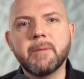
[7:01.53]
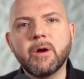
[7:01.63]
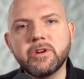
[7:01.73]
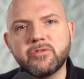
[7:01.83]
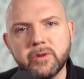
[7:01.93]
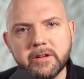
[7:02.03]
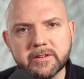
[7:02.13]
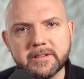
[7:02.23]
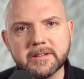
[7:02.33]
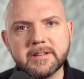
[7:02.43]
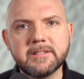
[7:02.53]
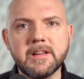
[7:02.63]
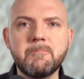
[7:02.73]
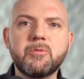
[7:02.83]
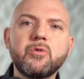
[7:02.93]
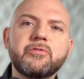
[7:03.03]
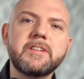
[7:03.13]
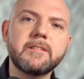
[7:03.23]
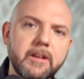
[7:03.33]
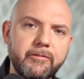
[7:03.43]
My retrieval success improved
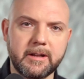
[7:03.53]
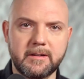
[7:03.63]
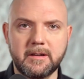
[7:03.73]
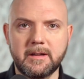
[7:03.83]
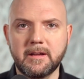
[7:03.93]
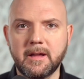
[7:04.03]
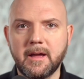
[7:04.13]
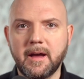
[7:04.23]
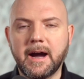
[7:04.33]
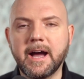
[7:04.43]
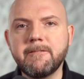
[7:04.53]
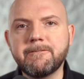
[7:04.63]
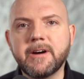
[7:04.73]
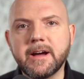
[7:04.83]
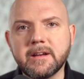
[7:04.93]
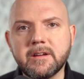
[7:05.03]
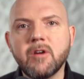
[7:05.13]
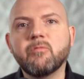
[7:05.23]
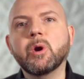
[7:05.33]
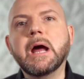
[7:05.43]
significantly. I find
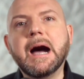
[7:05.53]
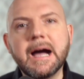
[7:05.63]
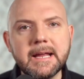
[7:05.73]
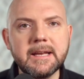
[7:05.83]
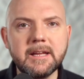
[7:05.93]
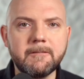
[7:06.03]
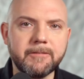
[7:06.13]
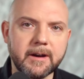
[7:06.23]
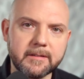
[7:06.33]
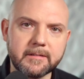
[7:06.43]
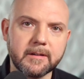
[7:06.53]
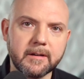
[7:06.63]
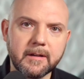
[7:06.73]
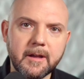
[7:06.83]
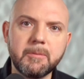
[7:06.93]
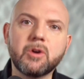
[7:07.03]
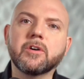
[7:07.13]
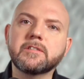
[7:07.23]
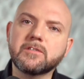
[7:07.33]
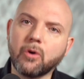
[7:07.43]
what I need faster
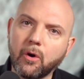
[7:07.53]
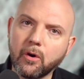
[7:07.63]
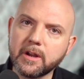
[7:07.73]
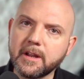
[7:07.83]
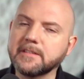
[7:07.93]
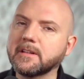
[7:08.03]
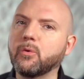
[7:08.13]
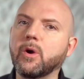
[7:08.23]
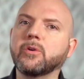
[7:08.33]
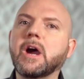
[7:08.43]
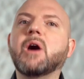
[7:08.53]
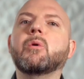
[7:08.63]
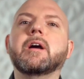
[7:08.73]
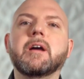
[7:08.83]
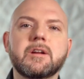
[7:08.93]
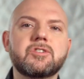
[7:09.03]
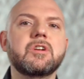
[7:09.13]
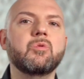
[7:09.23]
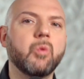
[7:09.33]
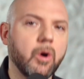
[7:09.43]
because it's organized around how I
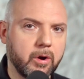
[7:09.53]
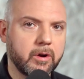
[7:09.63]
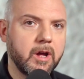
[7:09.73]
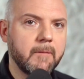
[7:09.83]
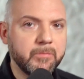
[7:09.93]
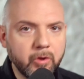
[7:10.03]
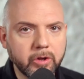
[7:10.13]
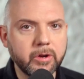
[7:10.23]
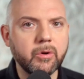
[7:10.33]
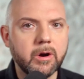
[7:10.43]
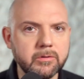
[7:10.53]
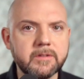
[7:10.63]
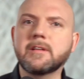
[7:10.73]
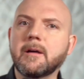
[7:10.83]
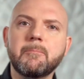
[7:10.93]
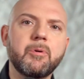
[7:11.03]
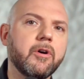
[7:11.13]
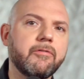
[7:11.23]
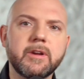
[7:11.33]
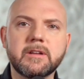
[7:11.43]
actually work, not around some
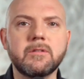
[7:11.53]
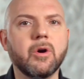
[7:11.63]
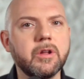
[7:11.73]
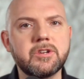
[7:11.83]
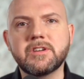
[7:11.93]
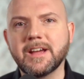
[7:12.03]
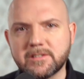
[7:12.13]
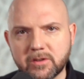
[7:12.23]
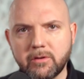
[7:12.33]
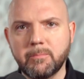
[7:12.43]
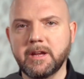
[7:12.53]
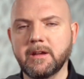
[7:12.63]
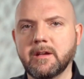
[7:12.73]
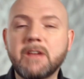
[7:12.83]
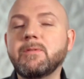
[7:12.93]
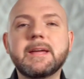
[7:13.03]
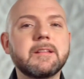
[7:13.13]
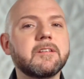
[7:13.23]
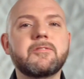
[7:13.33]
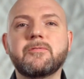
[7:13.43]
perfect knowledge taxonomy. And we
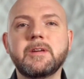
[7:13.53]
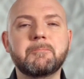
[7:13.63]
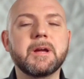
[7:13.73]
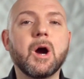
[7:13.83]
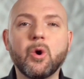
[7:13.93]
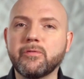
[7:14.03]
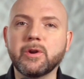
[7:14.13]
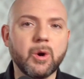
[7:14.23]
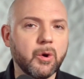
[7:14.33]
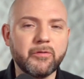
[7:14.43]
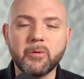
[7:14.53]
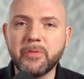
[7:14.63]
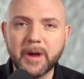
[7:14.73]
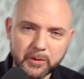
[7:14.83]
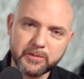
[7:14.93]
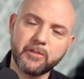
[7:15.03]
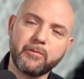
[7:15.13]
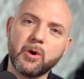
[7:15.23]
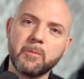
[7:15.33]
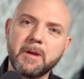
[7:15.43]
get this feedback over and over from thousands
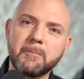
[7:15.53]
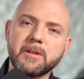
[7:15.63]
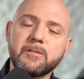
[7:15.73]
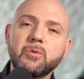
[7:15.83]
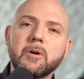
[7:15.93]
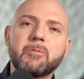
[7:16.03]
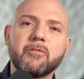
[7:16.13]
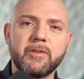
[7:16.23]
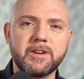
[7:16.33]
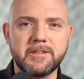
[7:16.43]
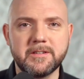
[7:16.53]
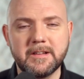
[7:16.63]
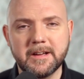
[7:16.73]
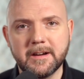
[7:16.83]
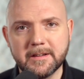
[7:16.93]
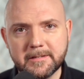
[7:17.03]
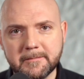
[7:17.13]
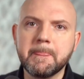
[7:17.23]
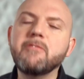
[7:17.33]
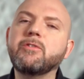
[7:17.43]
of our members who are professionals like us.
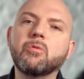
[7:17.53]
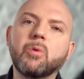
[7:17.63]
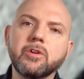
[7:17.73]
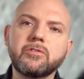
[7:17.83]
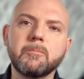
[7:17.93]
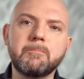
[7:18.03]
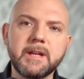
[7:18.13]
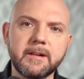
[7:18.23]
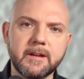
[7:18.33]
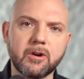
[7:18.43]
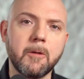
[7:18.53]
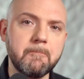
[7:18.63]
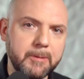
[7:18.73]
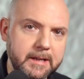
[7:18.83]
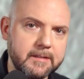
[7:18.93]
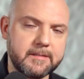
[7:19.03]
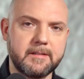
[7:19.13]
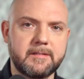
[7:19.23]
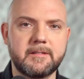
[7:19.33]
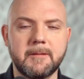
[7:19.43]
If you want to build a complete
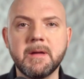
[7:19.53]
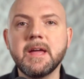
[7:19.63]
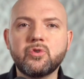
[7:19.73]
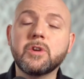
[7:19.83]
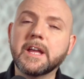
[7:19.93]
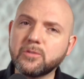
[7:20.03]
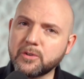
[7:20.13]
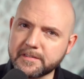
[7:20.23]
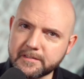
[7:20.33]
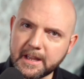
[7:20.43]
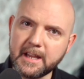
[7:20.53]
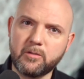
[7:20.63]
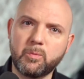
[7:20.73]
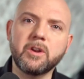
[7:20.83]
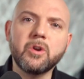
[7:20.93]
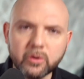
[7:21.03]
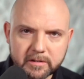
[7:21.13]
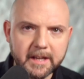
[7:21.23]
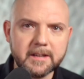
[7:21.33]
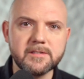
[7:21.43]
system to get to a state where
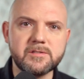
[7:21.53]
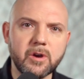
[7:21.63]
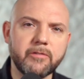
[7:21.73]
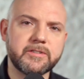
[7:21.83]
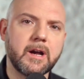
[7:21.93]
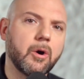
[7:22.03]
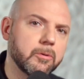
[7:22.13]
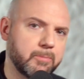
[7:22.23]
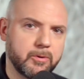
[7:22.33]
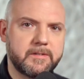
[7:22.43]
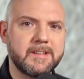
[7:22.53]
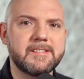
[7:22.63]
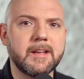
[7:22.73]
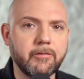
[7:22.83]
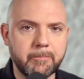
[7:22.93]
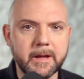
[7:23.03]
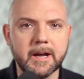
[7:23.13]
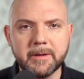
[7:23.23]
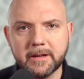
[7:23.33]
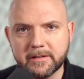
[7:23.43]
node-taking serves outputs instead of
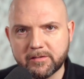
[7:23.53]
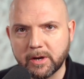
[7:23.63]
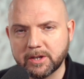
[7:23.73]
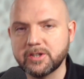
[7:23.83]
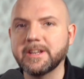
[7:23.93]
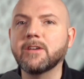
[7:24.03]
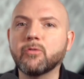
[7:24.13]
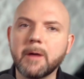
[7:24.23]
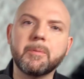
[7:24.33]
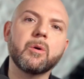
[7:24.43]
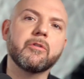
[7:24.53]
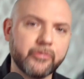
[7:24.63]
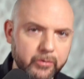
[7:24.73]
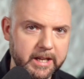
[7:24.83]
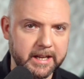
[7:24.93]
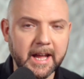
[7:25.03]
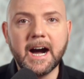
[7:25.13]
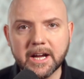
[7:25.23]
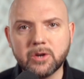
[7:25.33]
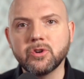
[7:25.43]
becoming a distraction, then grab our free
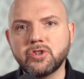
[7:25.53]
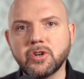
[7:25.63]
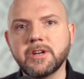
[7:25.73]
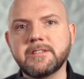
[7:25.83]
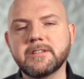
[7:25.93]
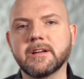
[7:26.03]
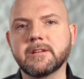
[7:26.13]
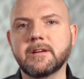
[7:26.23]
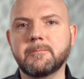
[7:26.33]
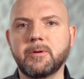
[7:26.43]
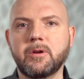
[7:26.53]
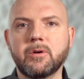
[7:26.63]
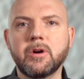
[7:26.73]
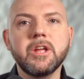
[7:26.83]
ICOR Journey Starter Kit below.